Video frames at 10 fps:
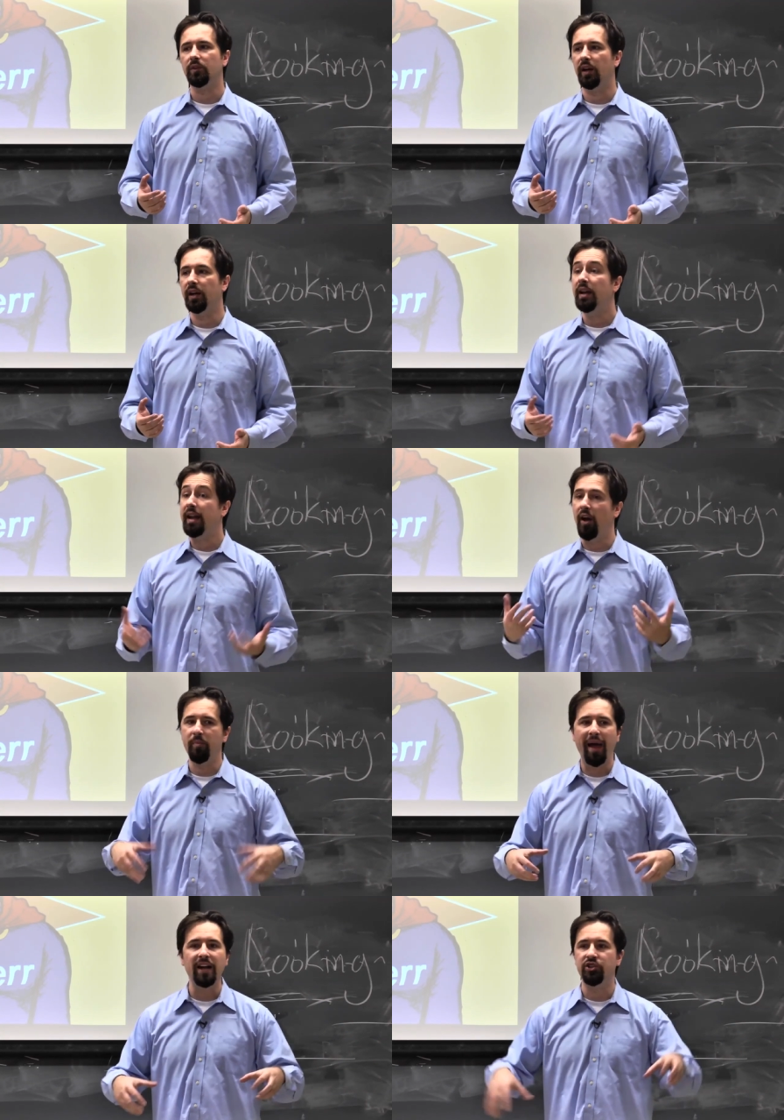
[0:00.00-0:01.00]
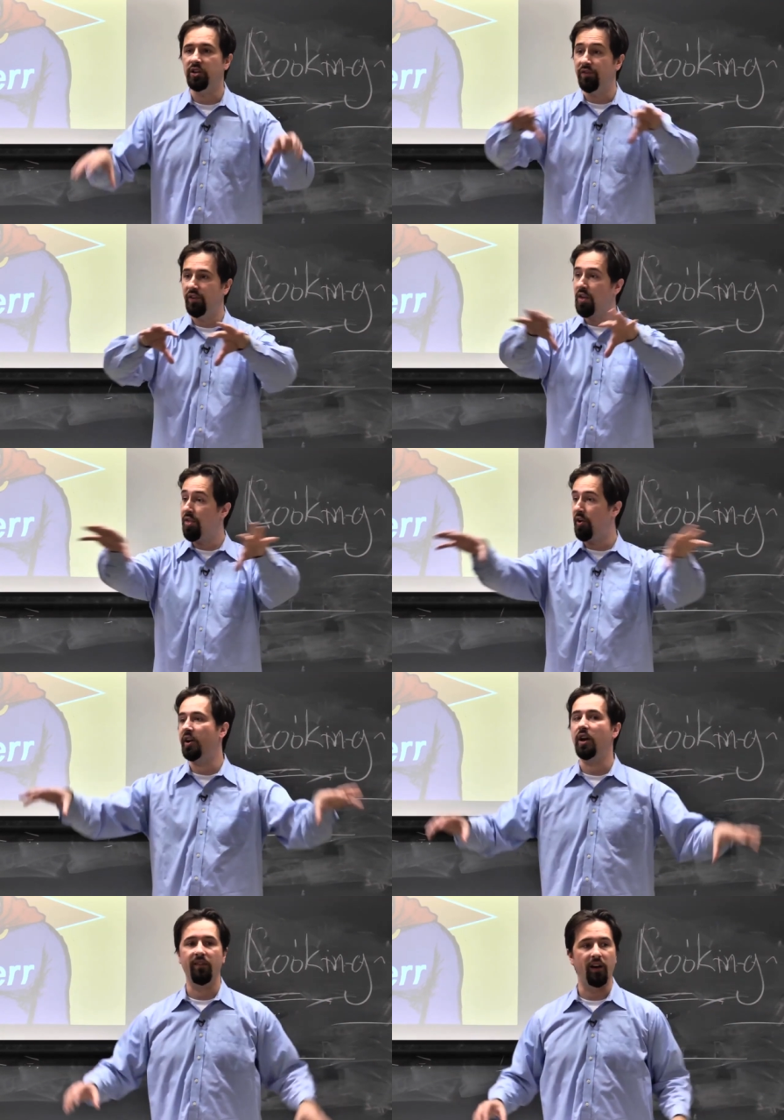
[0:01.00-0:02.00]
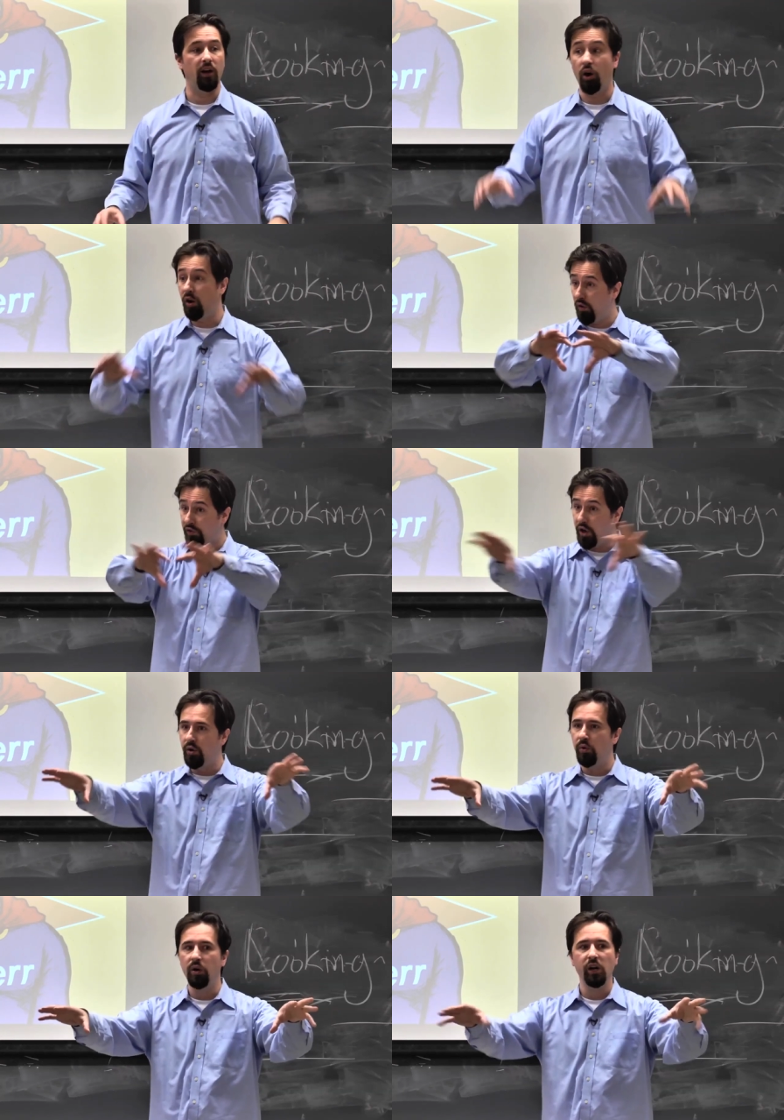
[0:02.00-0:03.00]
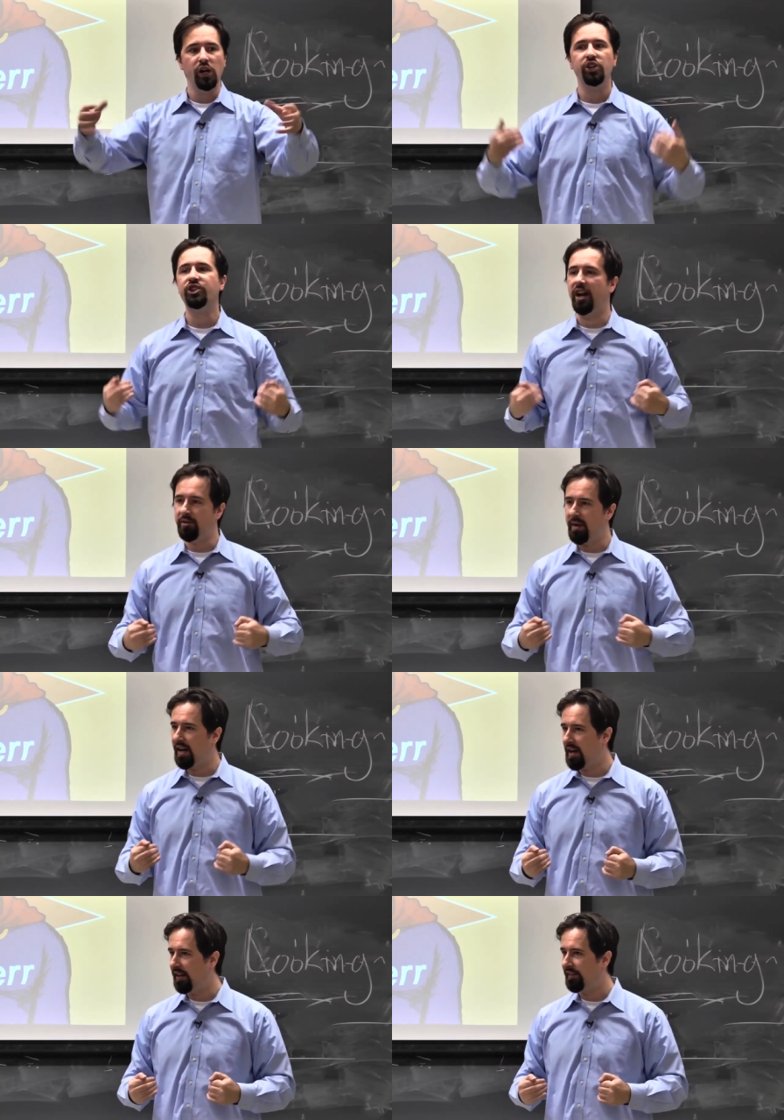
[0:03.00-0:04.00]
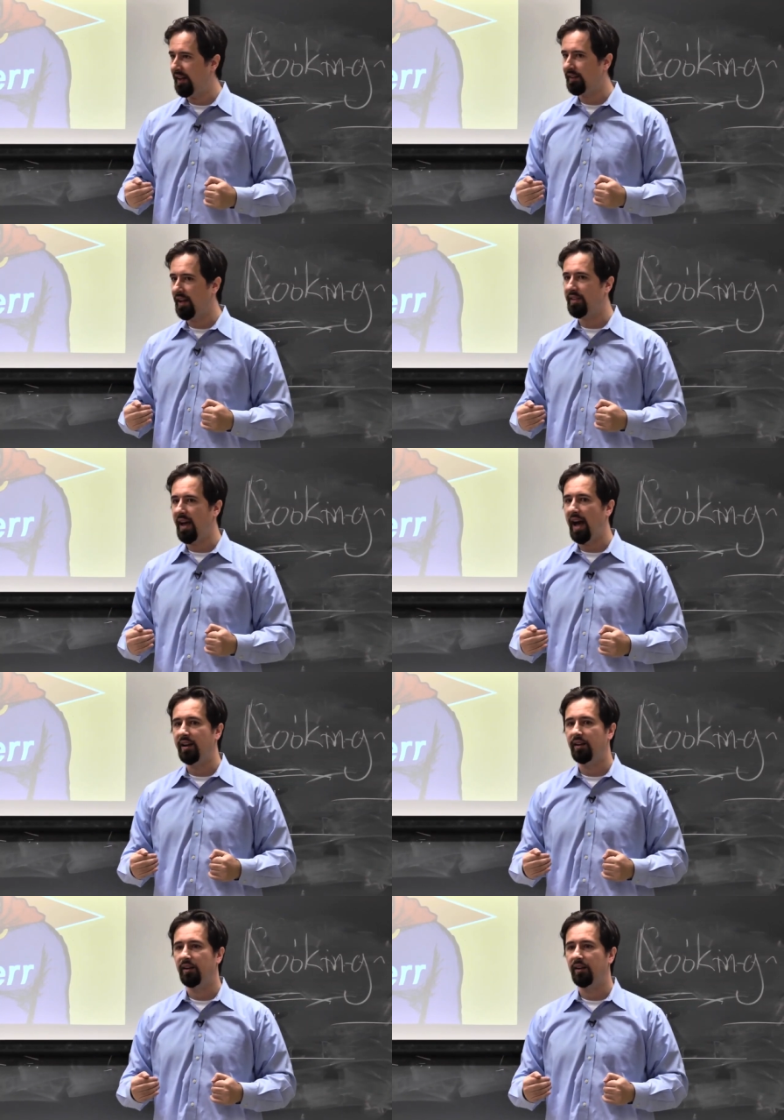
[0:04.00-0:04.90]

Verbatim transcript: right? Now imagine if 30 of, uh, of you shared my content like that.